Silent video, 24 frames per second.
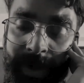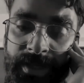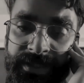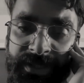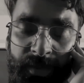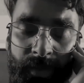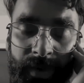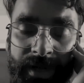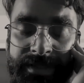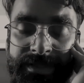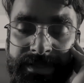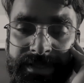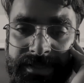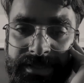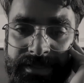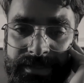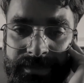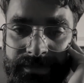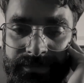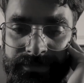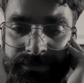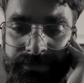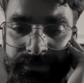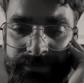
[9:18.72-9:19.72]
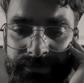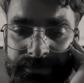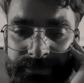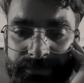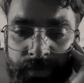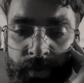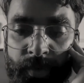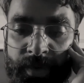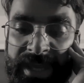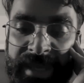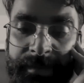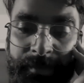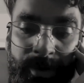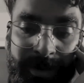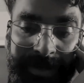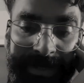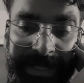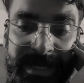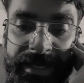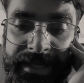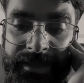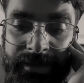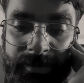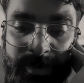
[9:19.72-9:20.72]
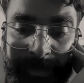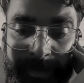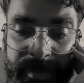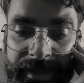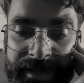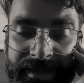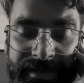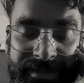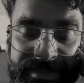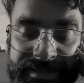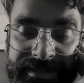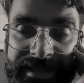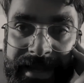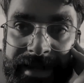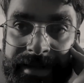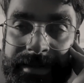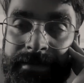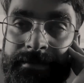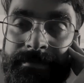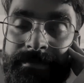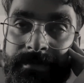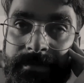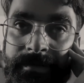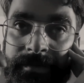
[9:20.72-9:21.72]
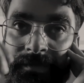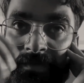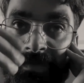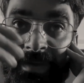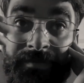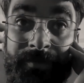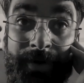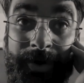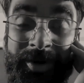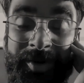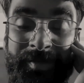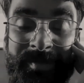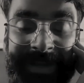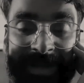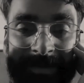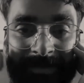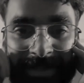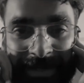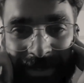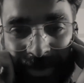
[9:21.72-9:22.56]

are the ones who keep on telling your parents that we want to become the